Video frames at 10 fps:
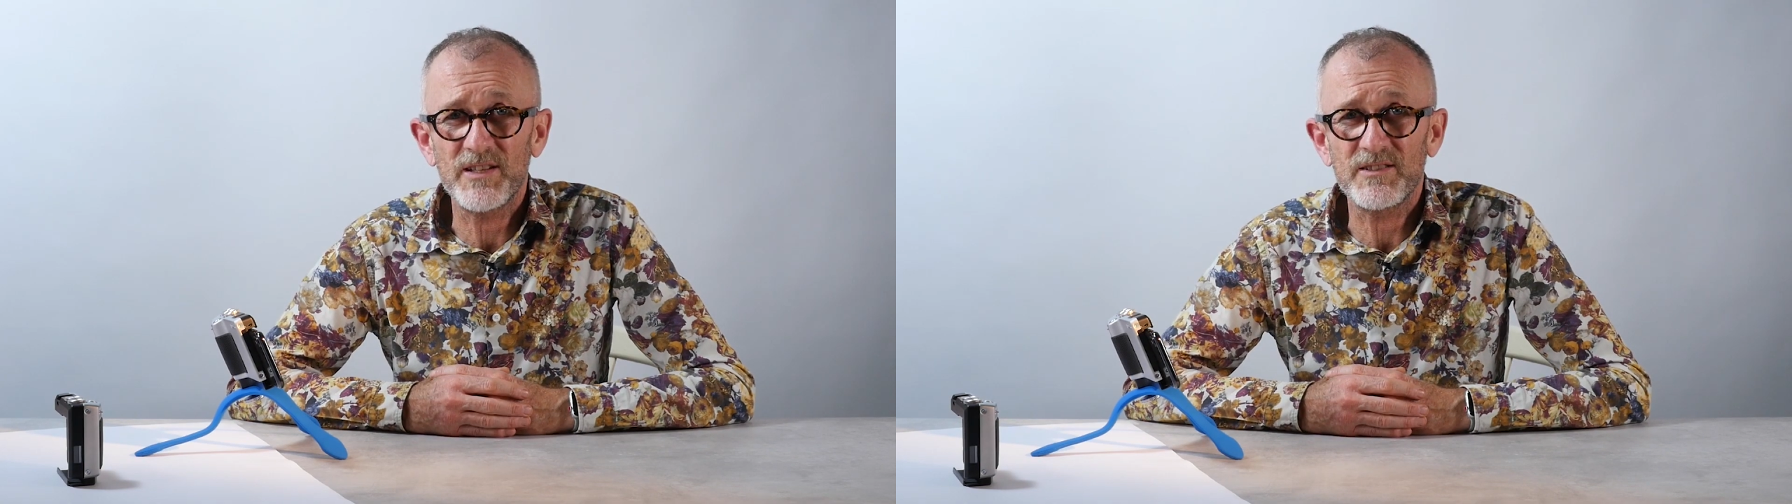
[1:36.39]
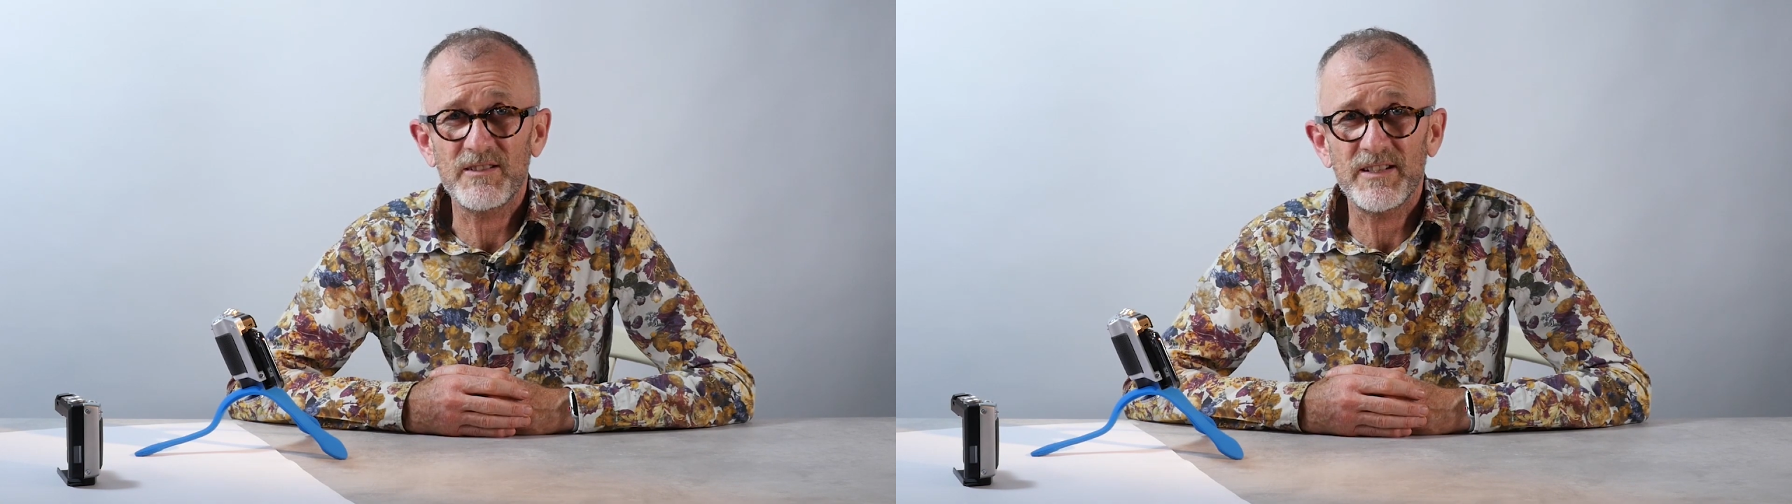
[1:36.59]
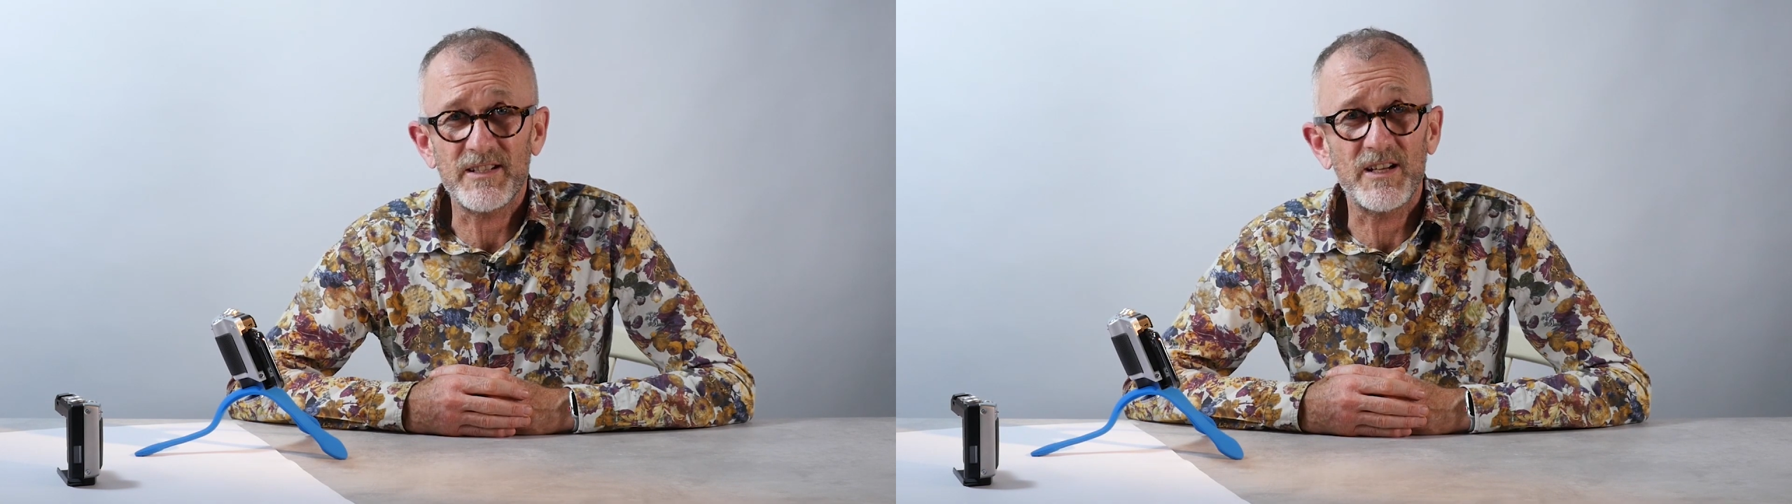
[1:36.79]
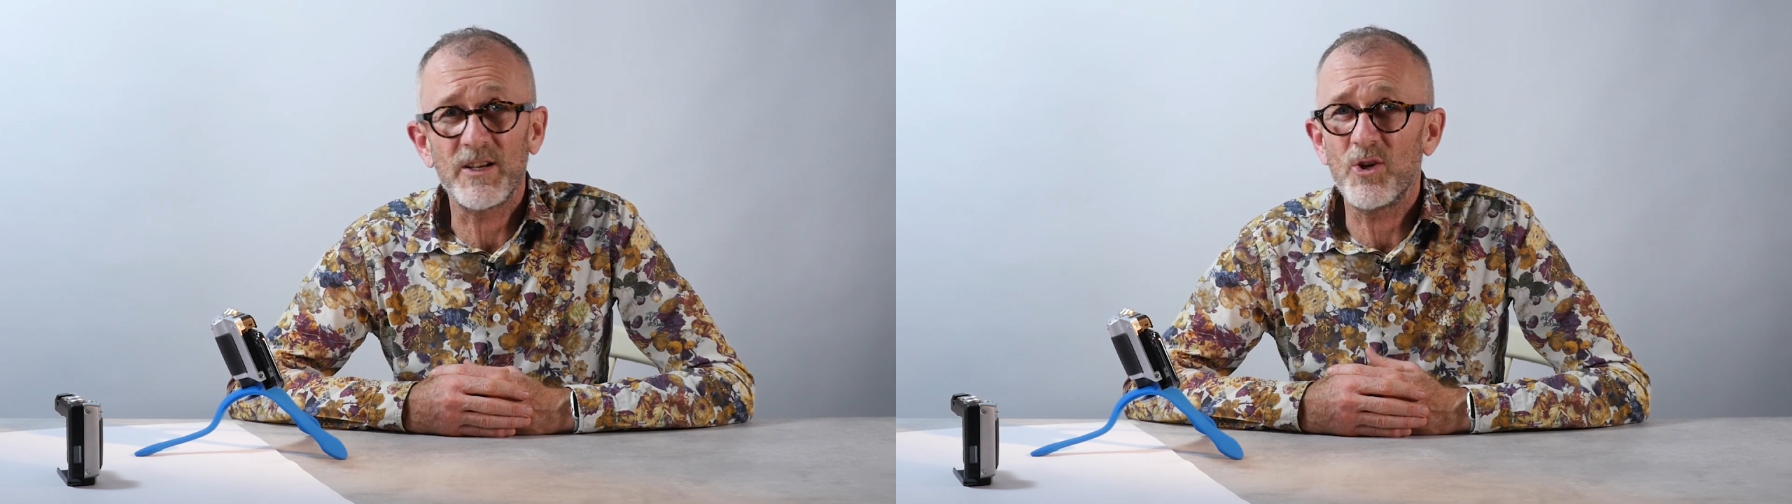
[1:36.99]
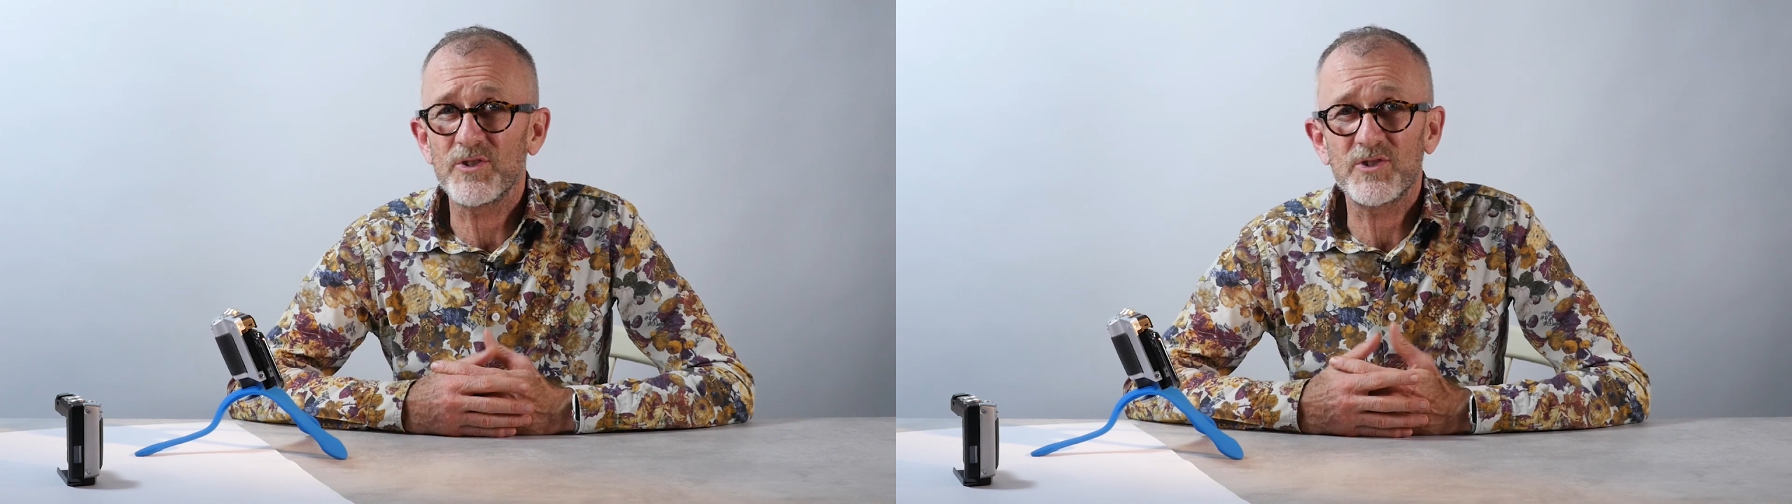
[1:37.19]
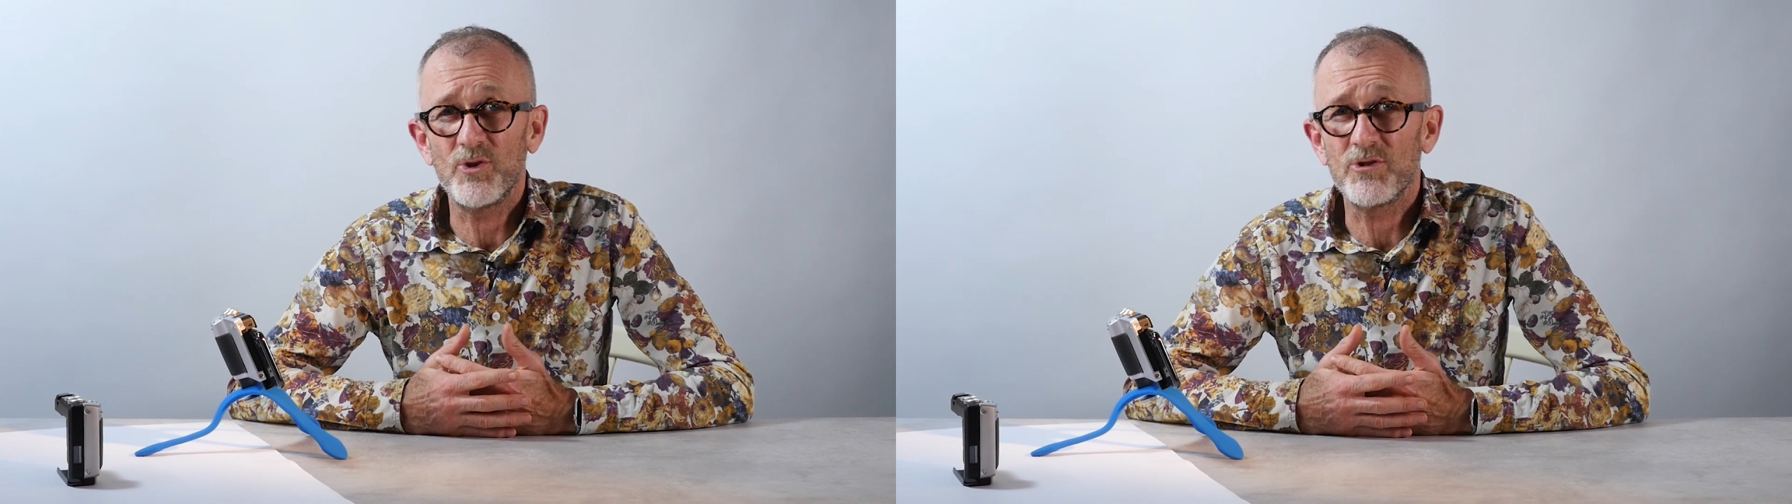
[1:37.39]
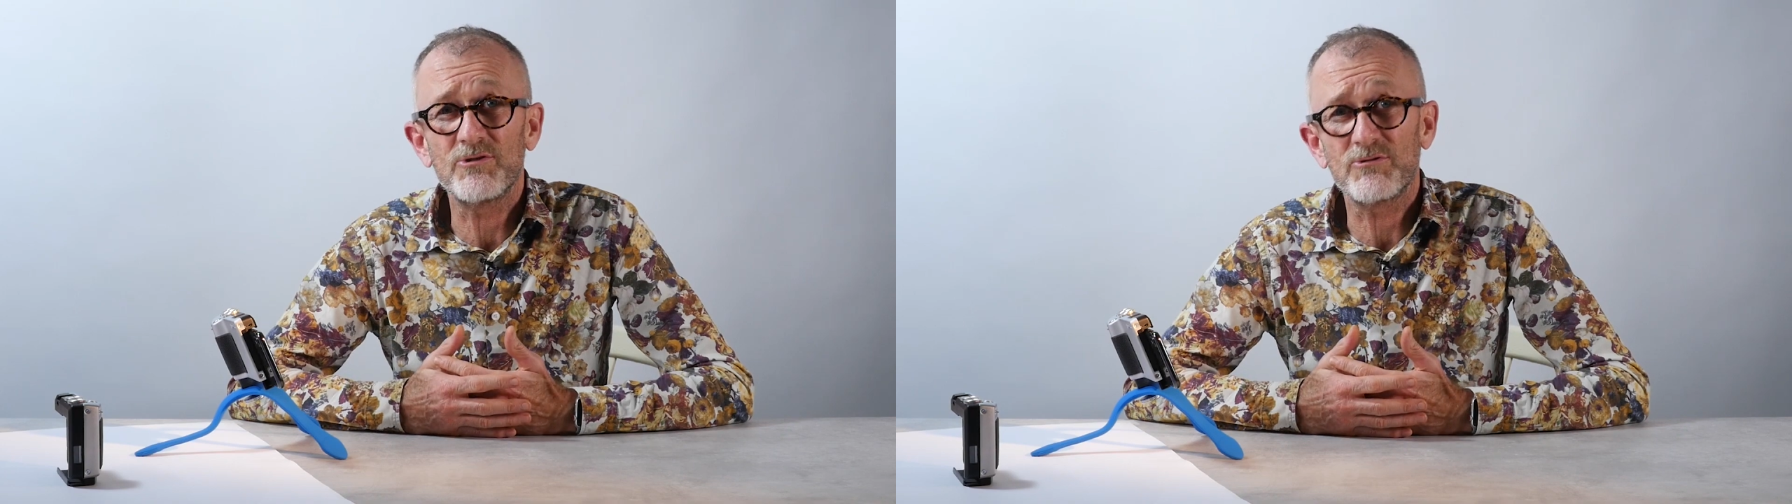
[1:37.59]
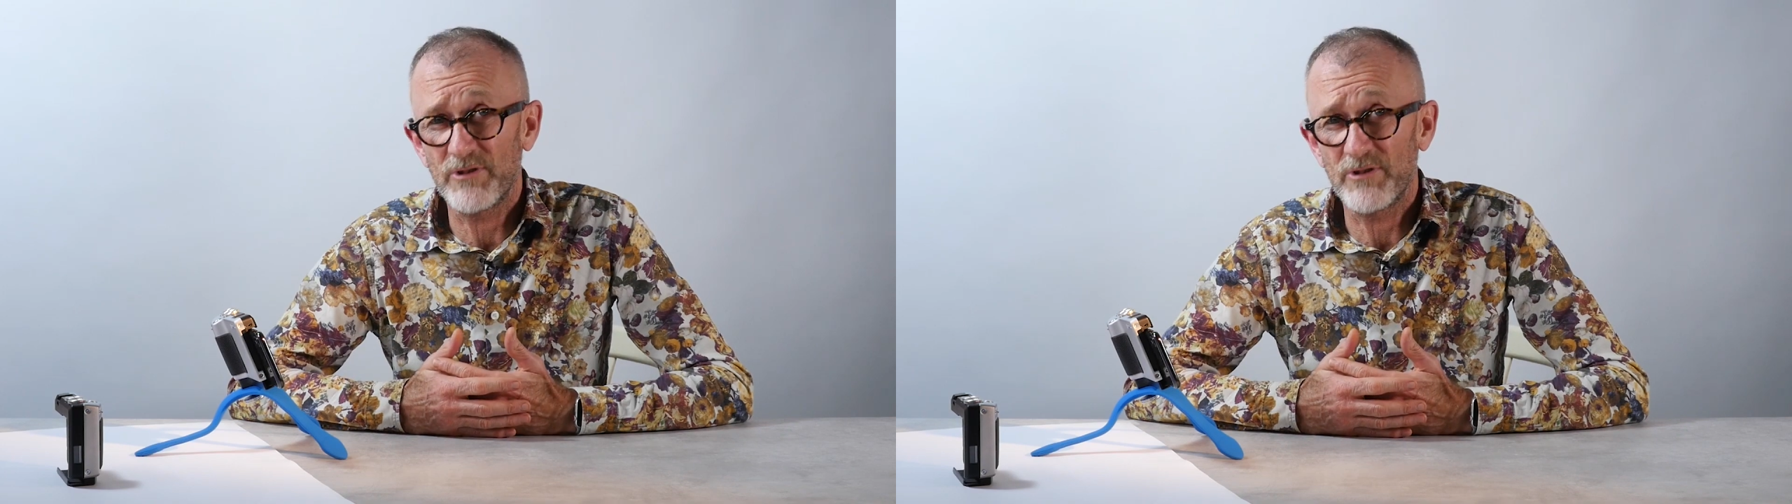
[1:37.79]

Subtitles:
it and it unlocks your